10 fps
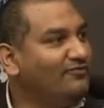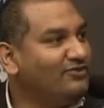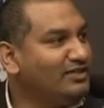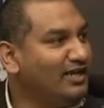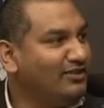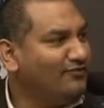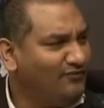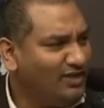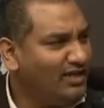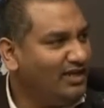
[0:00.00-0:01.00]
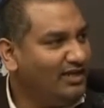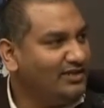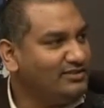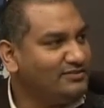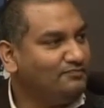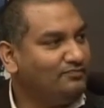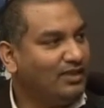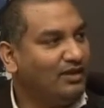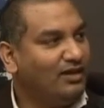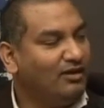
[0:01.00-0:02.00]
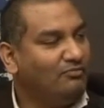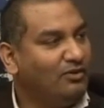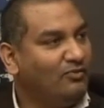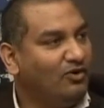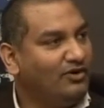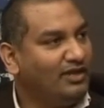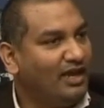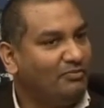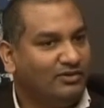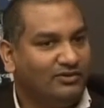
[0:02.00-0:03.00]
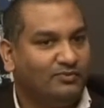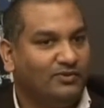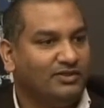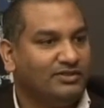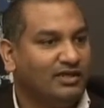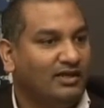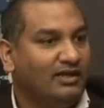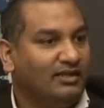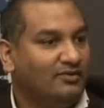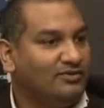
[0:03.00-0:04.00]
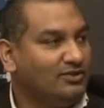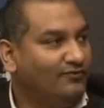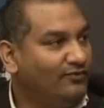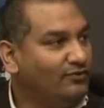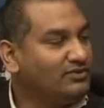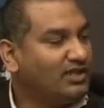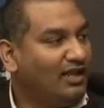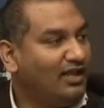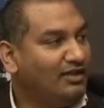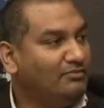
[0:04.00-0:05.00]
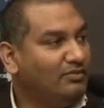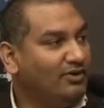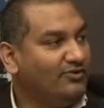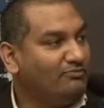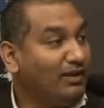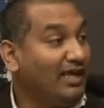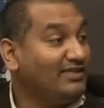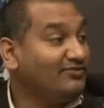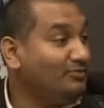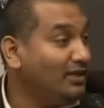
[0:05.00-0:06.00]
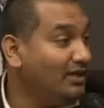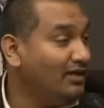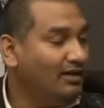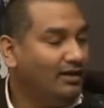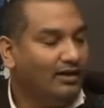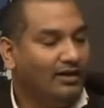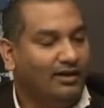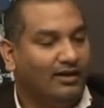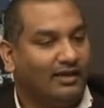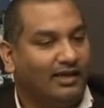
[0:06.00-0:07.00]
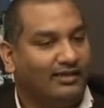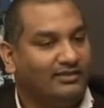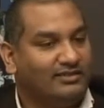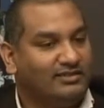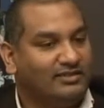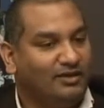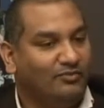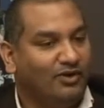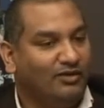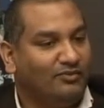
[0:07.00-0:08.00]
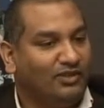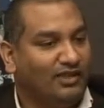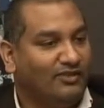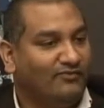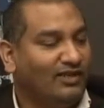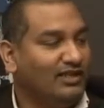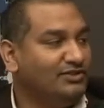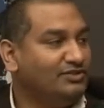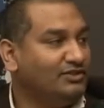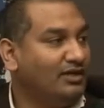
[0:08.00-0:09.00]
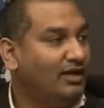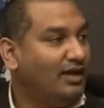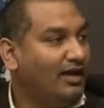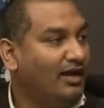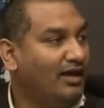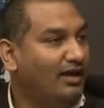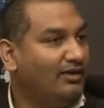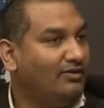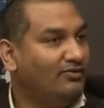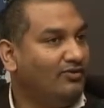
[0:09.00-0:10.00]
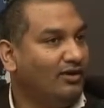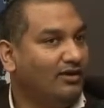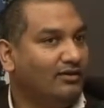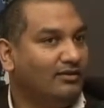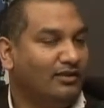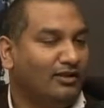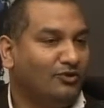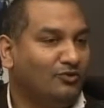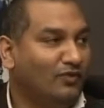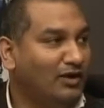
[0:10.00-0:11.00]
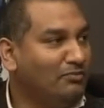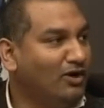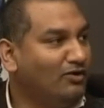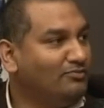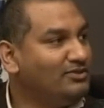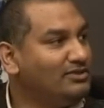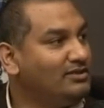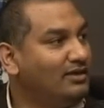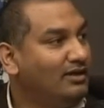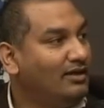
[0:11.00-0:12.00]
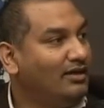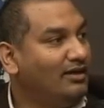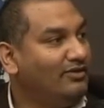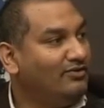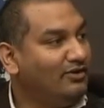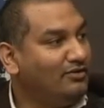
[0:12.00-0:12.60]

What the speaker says: together for years. But what had happened was there was a false claim of blasphemy against someone within the village, and the local imams had